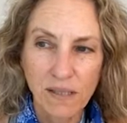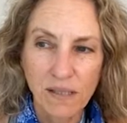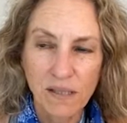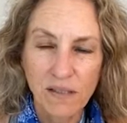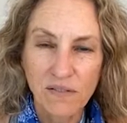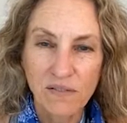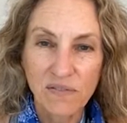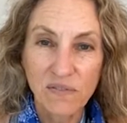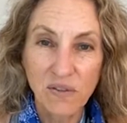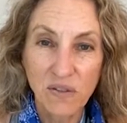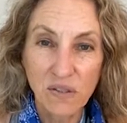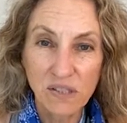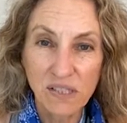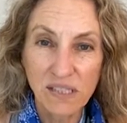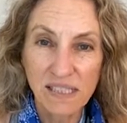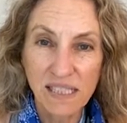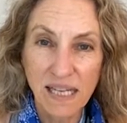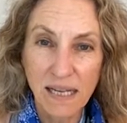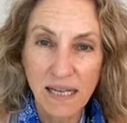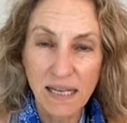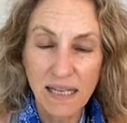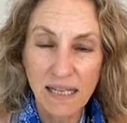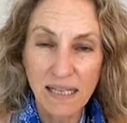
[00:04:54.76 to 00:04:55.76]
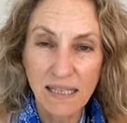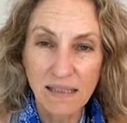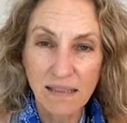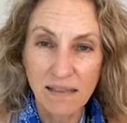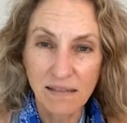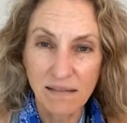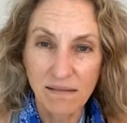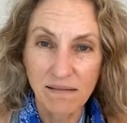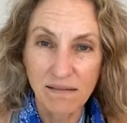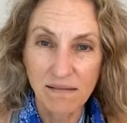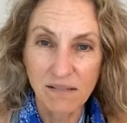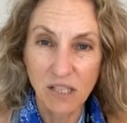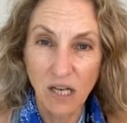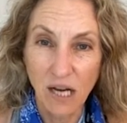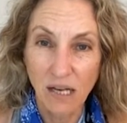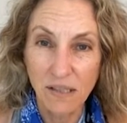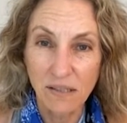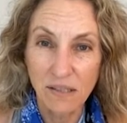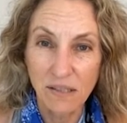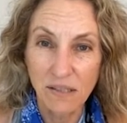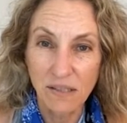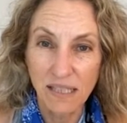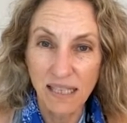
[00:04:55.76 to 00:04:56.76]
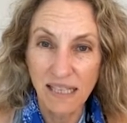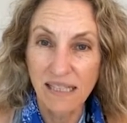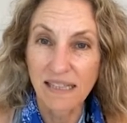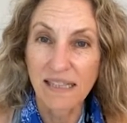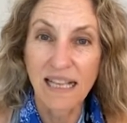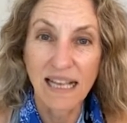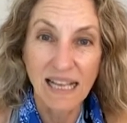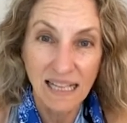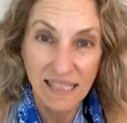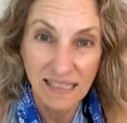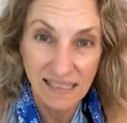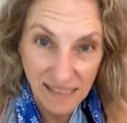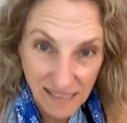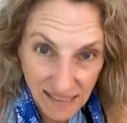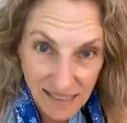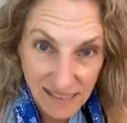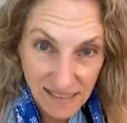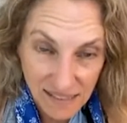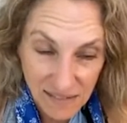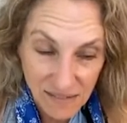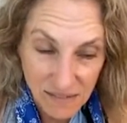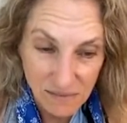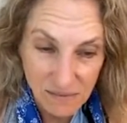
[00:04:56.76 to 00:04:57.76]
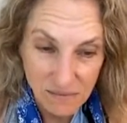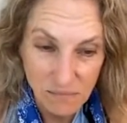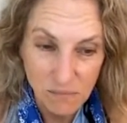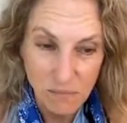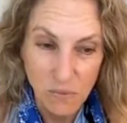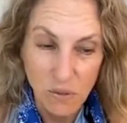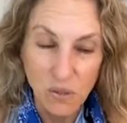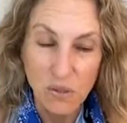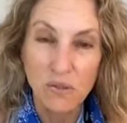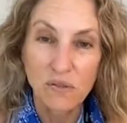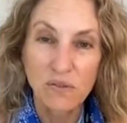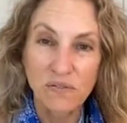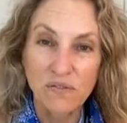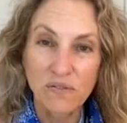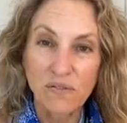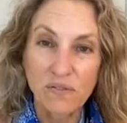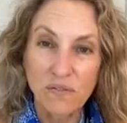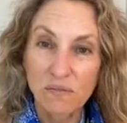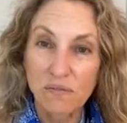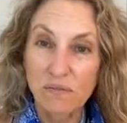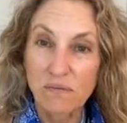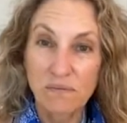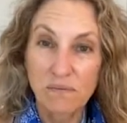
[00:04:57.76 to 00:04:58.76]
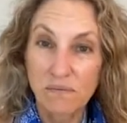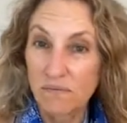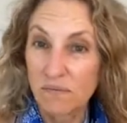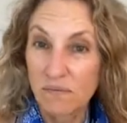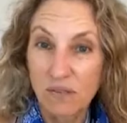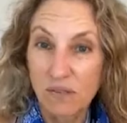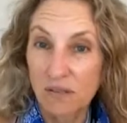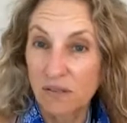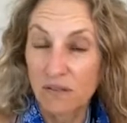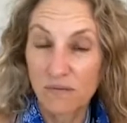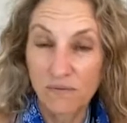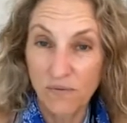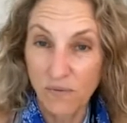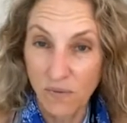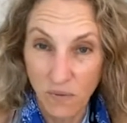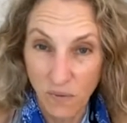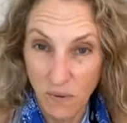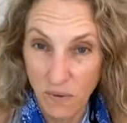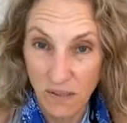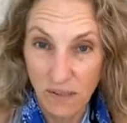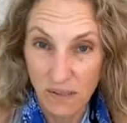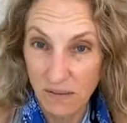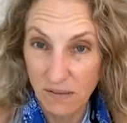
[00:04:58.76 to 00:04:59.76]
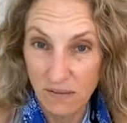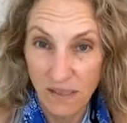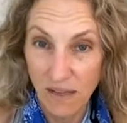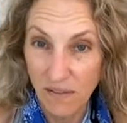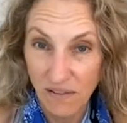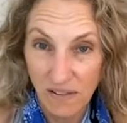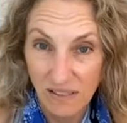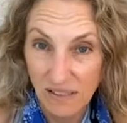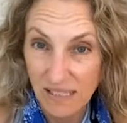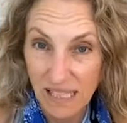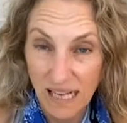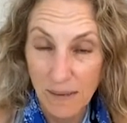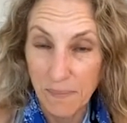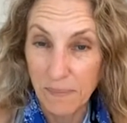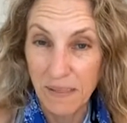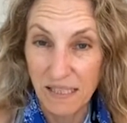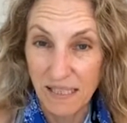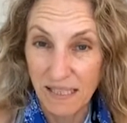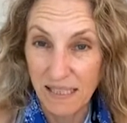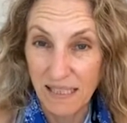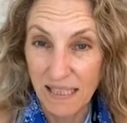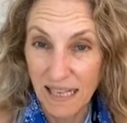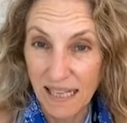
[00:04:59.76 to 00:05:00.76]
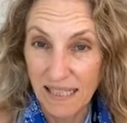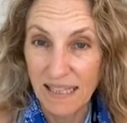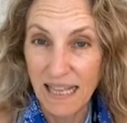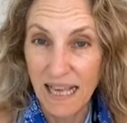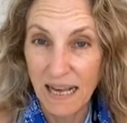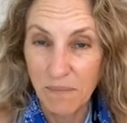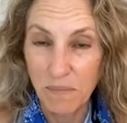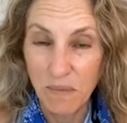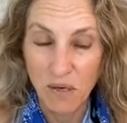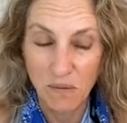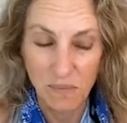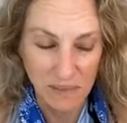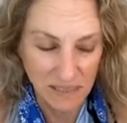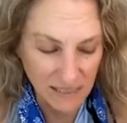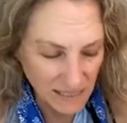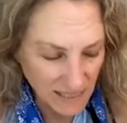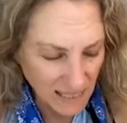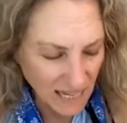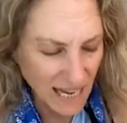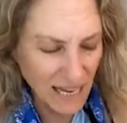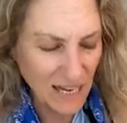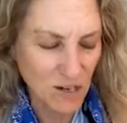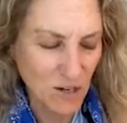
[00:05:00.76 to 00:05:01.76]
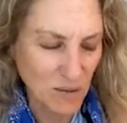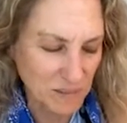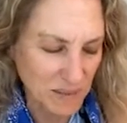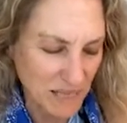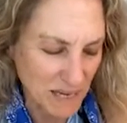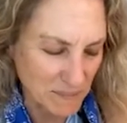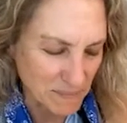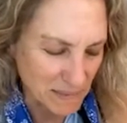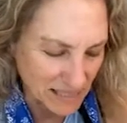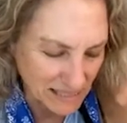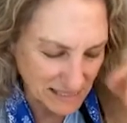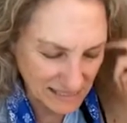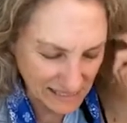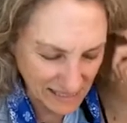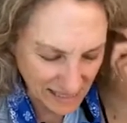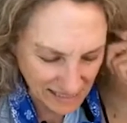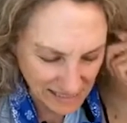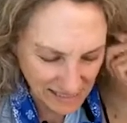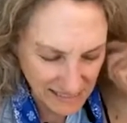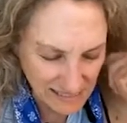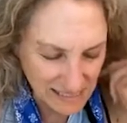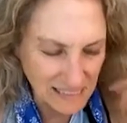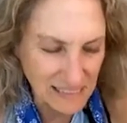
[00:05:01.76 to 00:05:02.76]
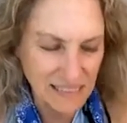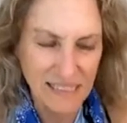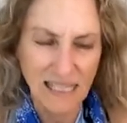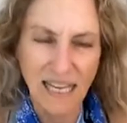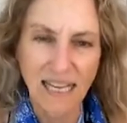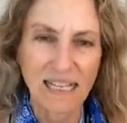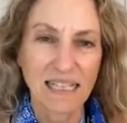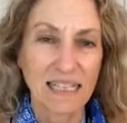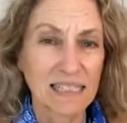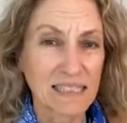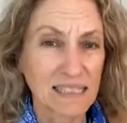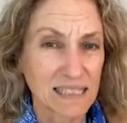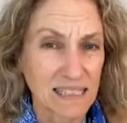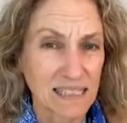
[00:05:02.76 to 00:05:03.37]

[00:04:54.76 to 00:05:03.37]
first say tunnel and then move. for nothing's happening at that moment. I hope that makes sense, because that is